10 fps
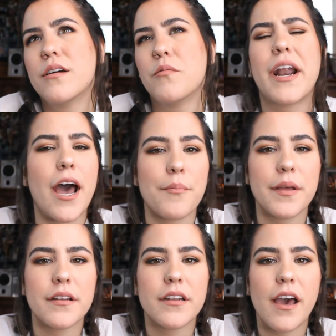what
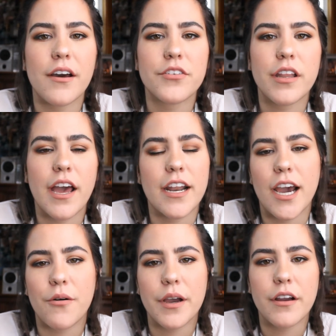happened after that,
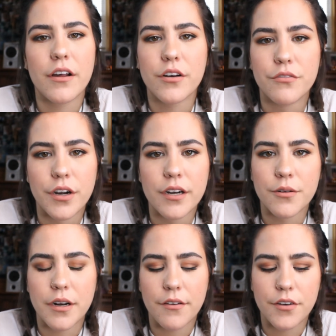how I got over it or
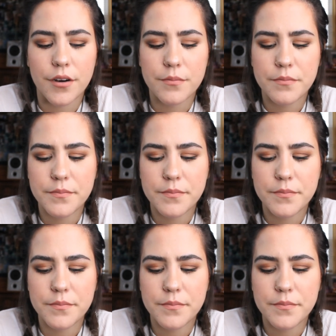whatever.